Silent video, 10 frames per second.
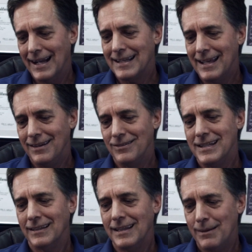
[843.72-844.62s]
I'd get a
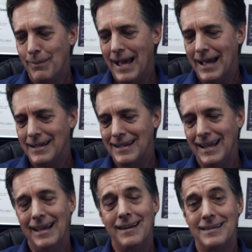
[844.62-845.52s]
utility
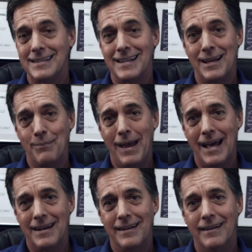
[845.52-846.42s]
patent and a design
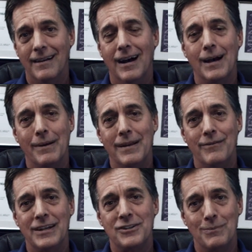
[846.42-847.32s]
patent on my
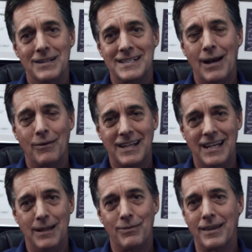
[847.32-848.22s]
invention, because that would
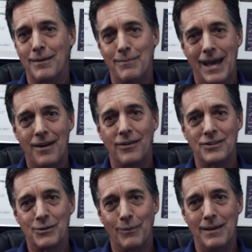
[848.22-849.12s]
keep the
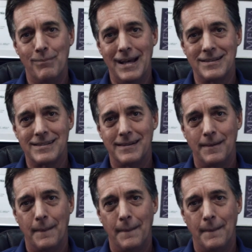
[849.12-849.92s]
competitors away best.